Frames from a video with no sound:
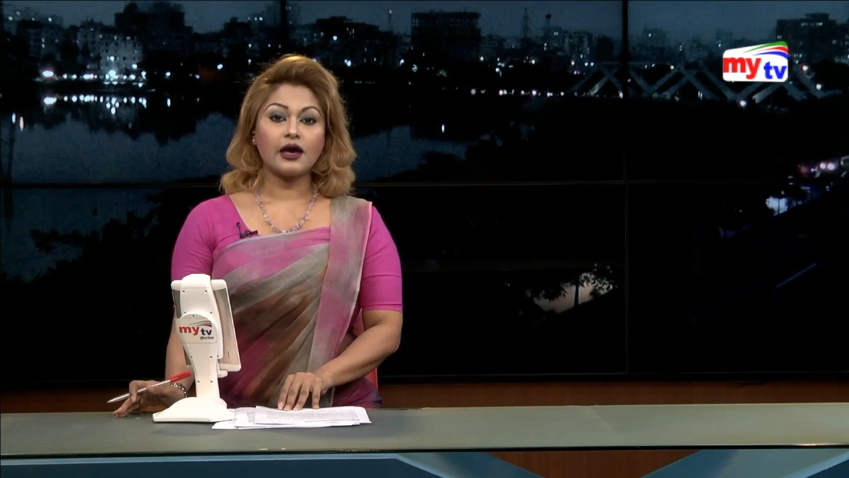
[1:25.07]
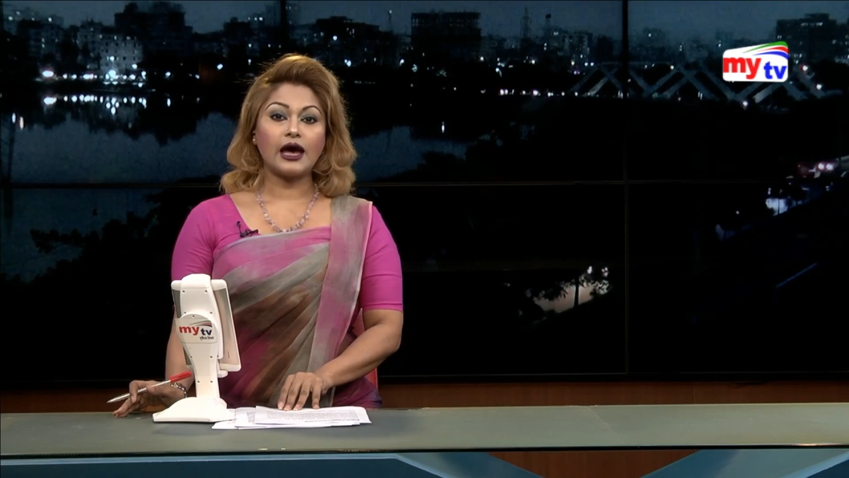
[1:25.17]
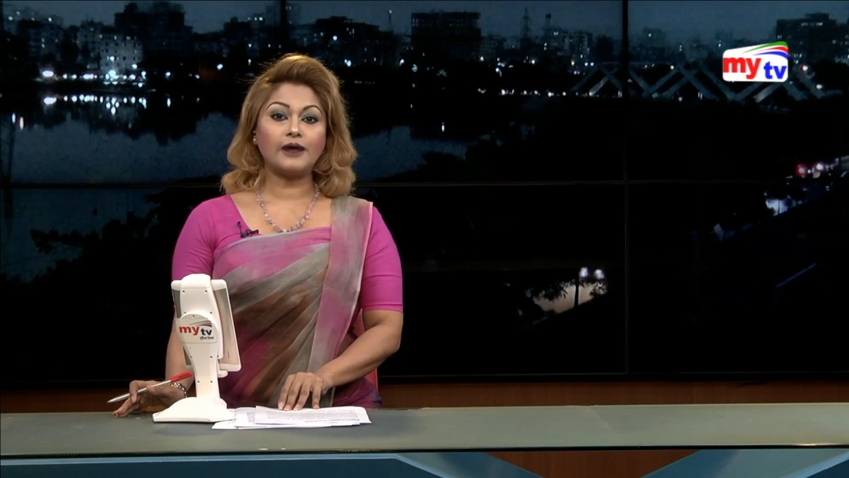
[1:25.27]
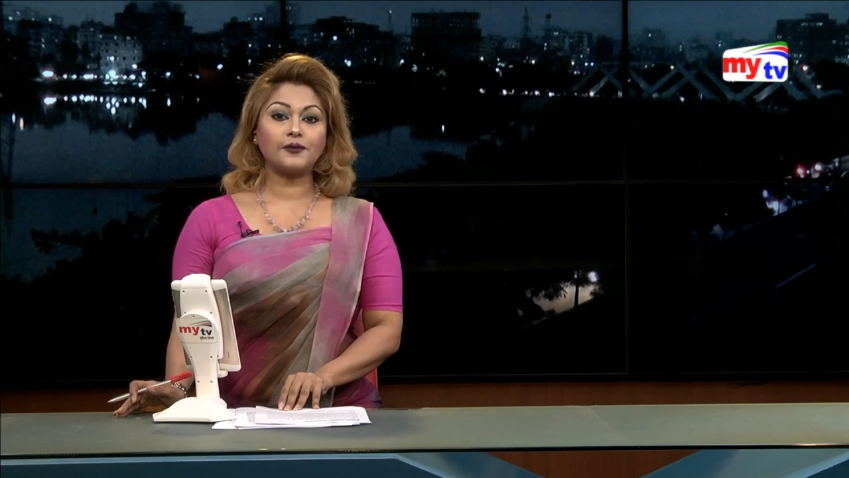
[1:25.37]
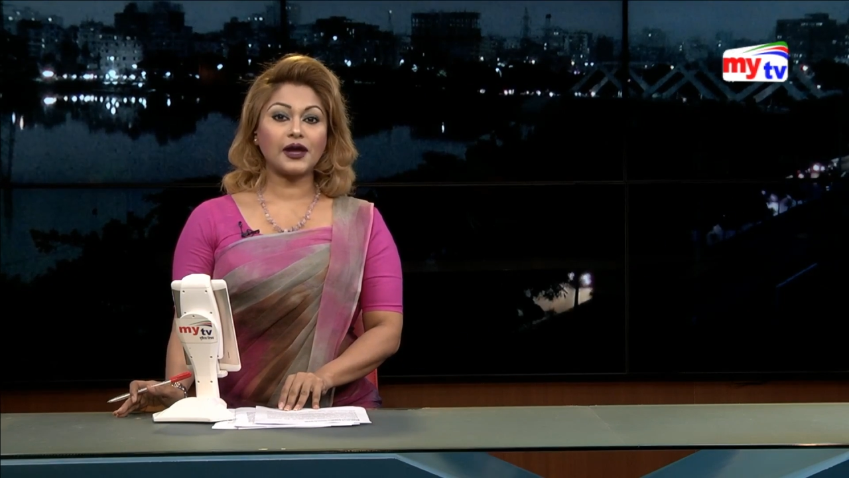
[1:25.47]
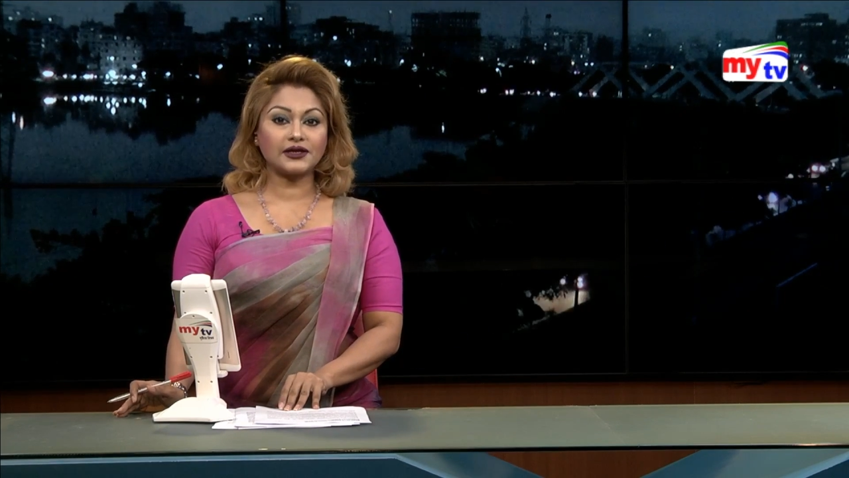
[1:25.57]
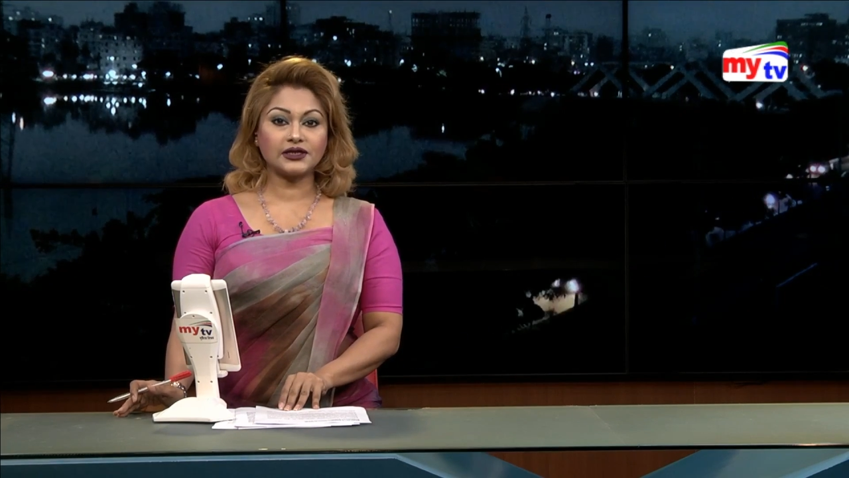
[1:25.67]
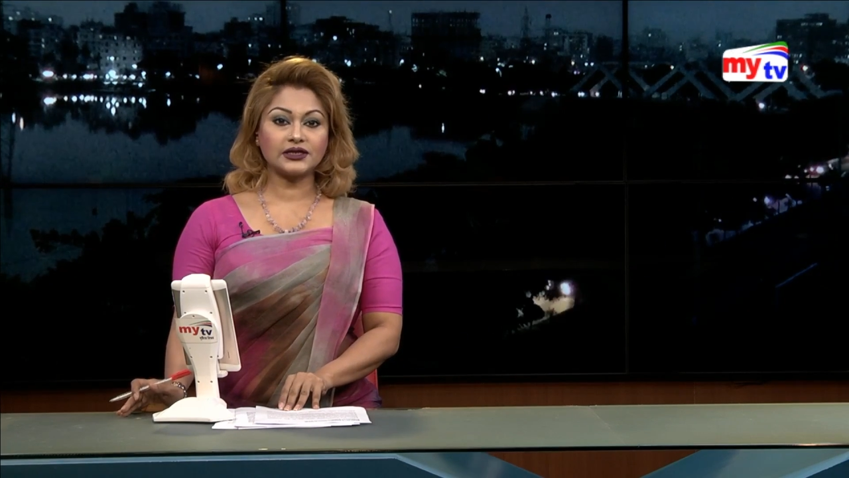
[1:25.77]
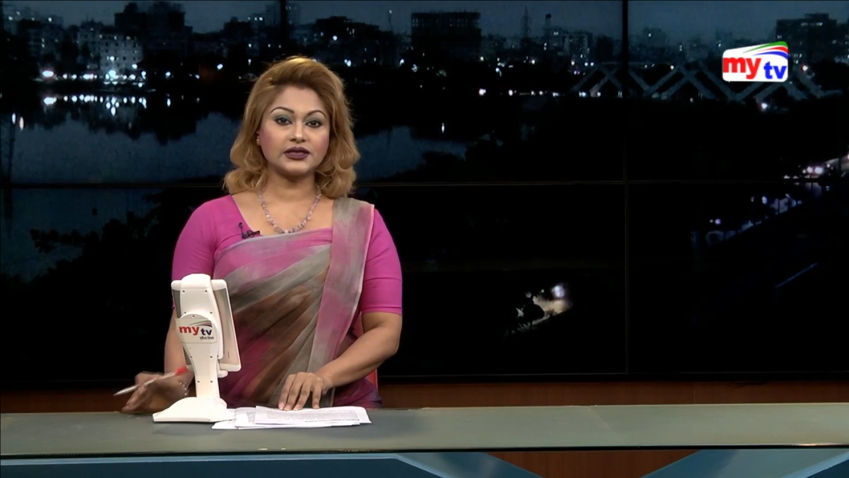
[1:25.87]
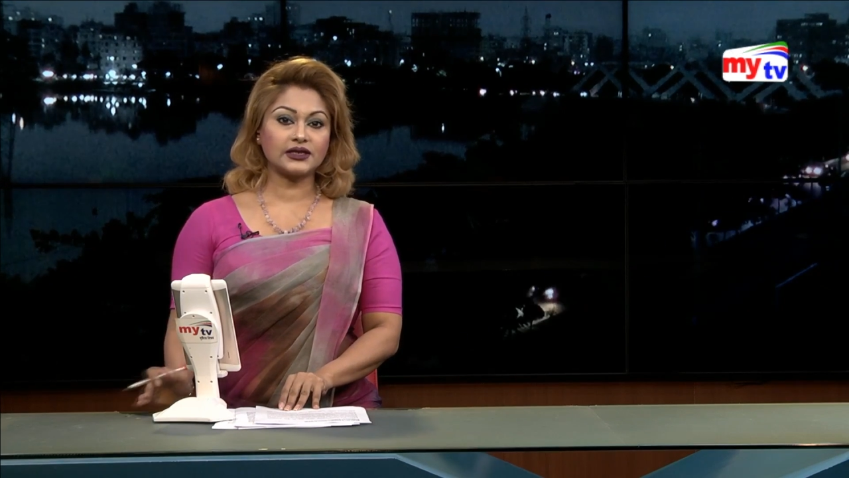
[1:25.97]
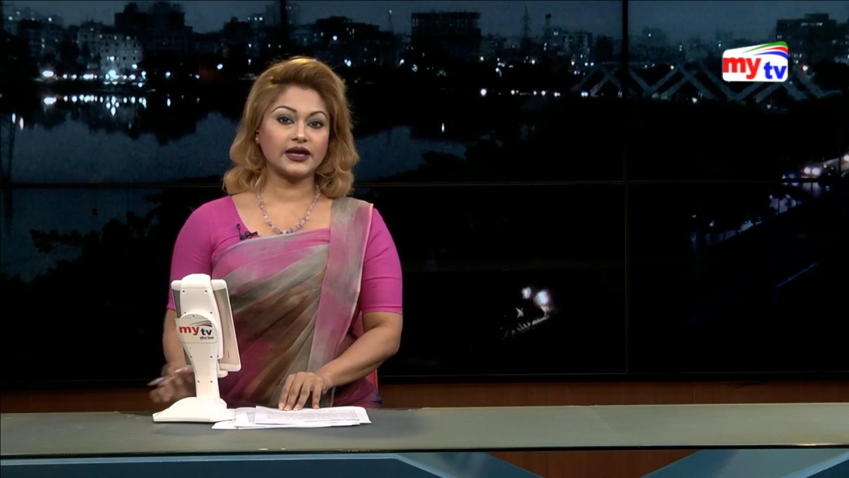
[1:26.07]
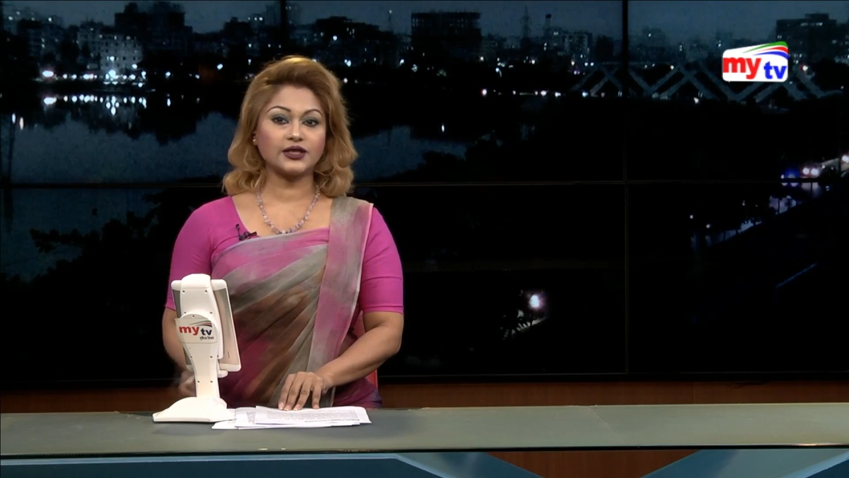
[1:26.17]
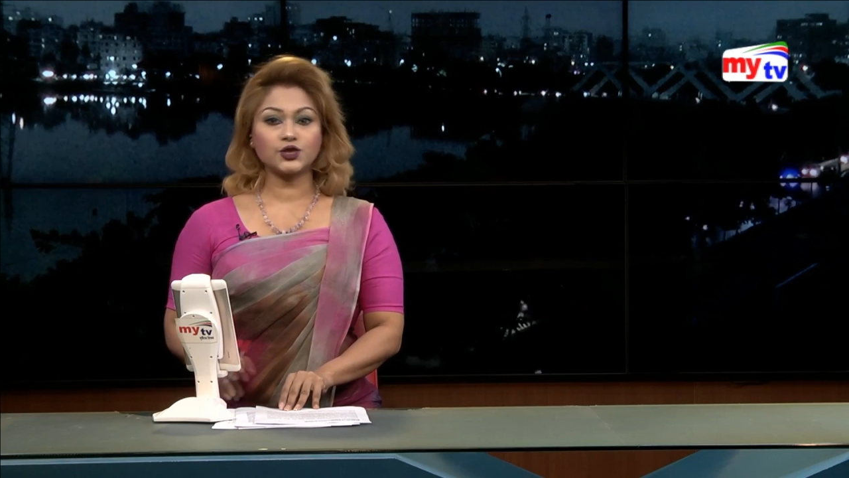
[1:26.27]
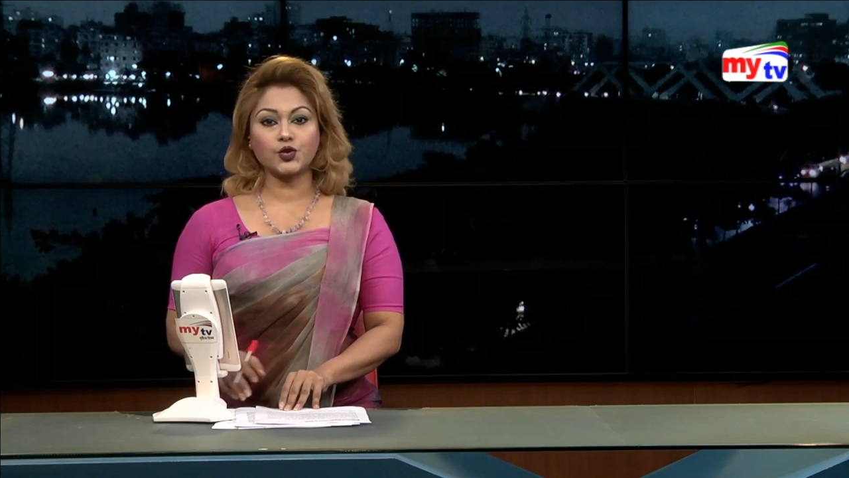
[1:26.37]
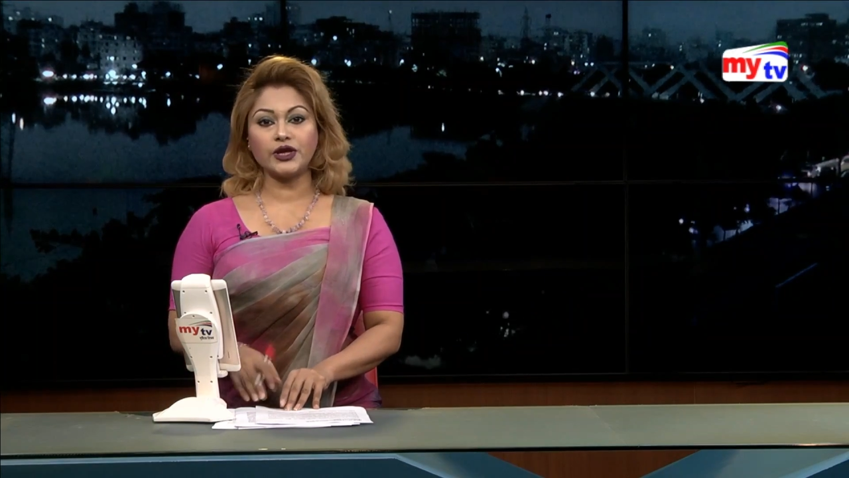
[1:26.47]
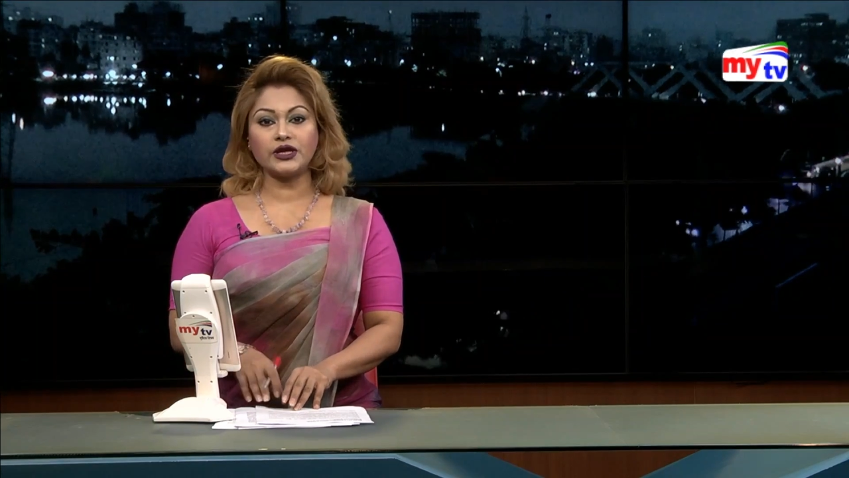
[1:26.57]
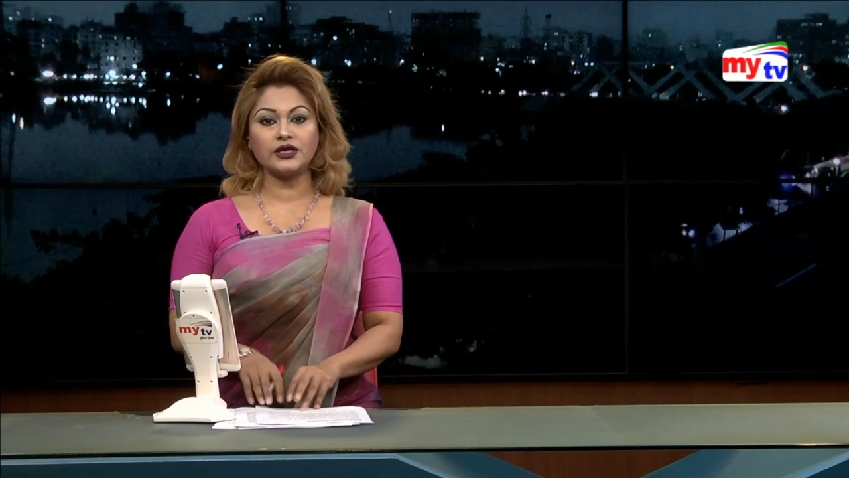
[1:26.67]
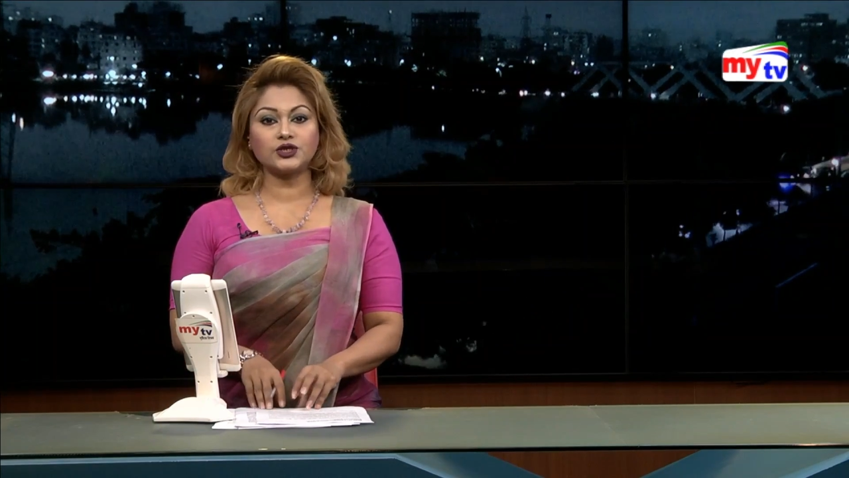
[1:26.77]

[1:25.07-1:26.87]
and practices against Rohingyas